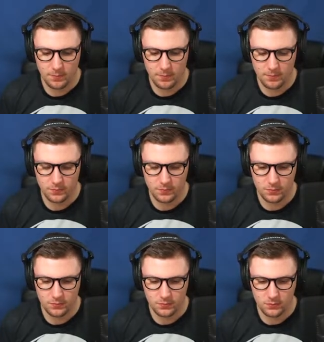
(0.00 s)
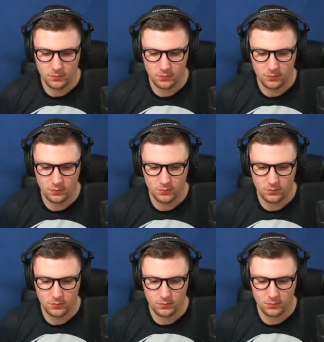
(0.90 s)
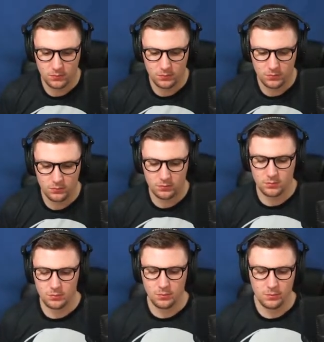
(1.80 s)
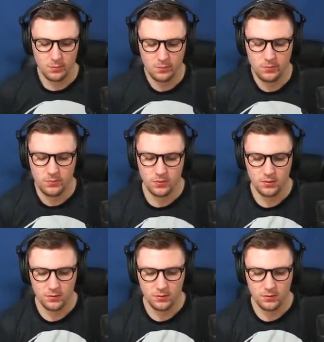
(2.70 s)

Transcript: (no one is talking)